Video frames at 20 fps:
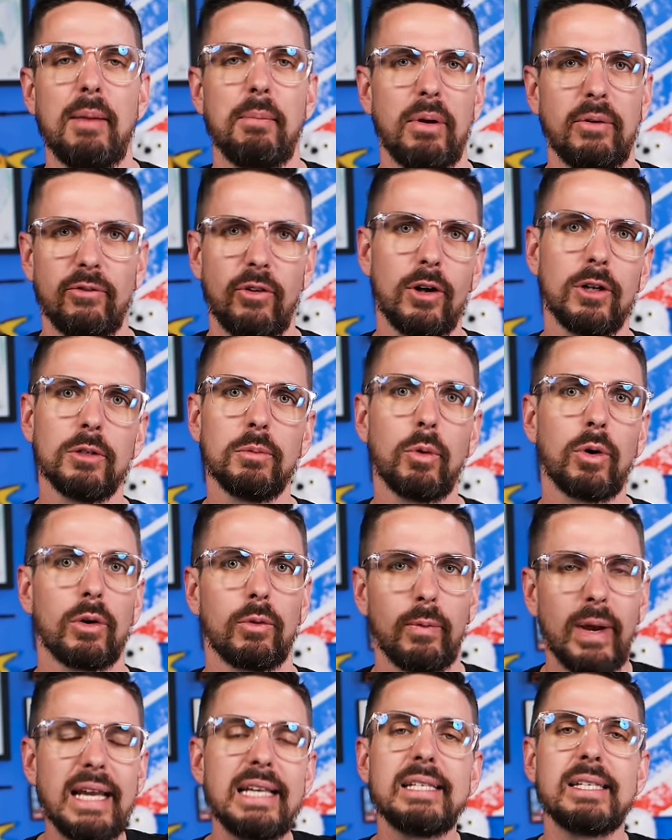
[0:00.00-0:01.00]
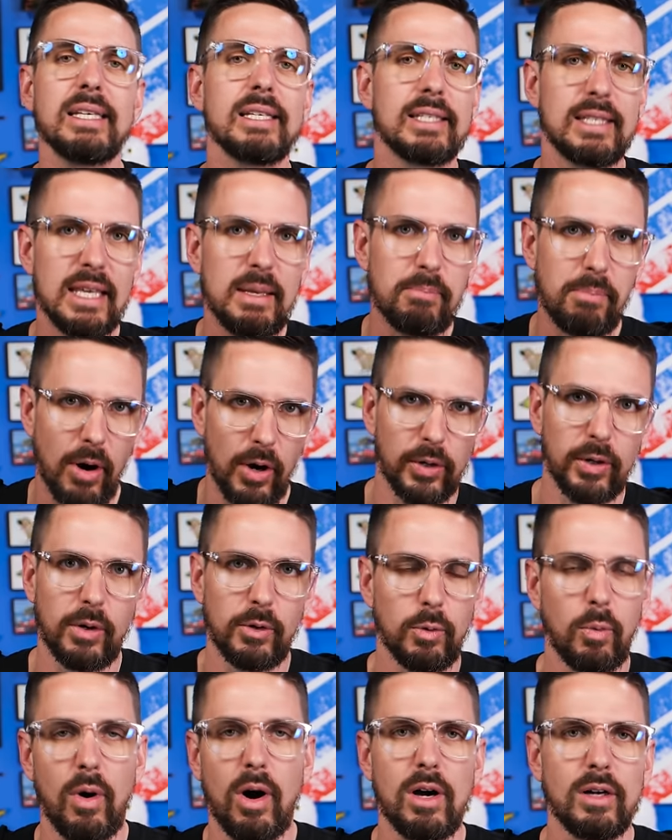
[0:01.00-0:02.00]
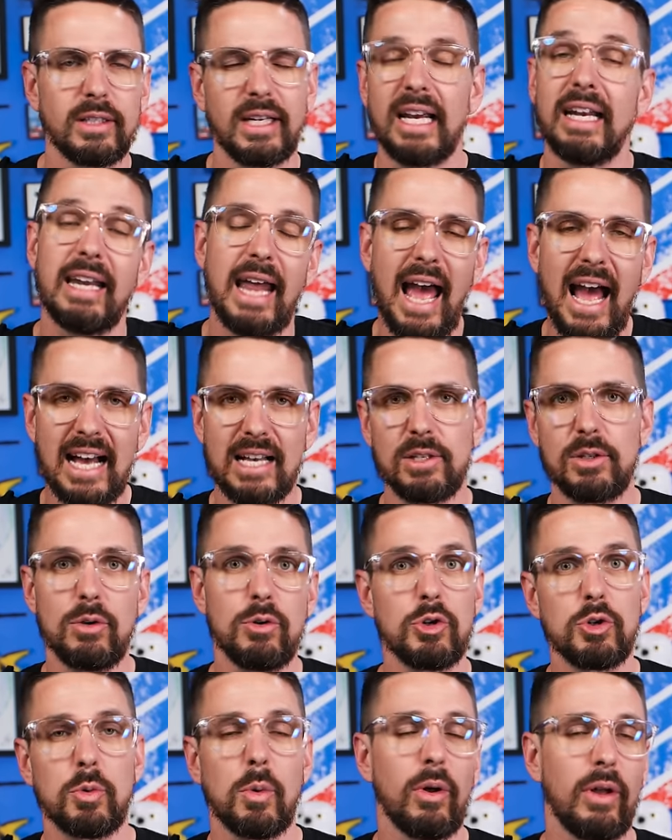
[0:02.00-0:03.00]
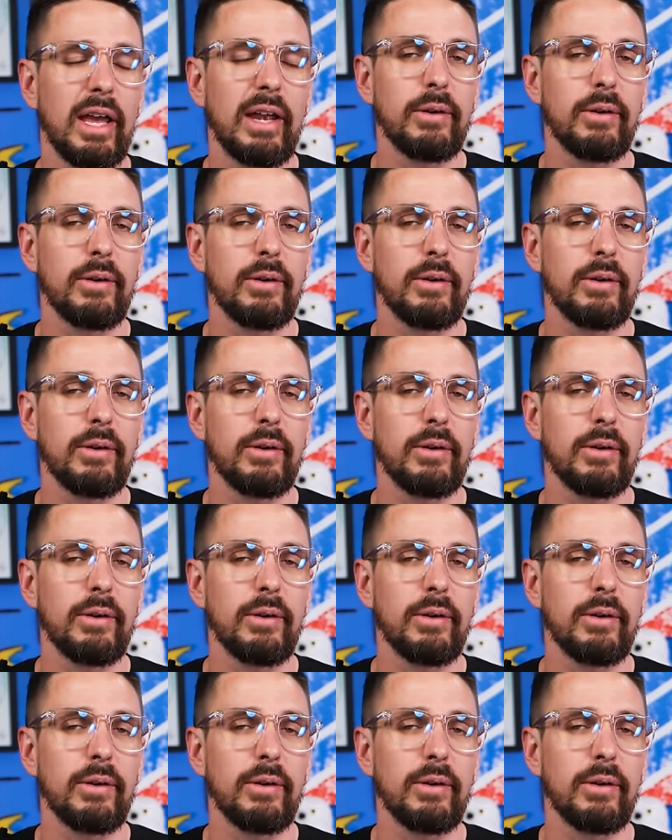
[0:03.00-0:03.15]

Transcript: but Voldemort raises the borrowed wand, and as usual,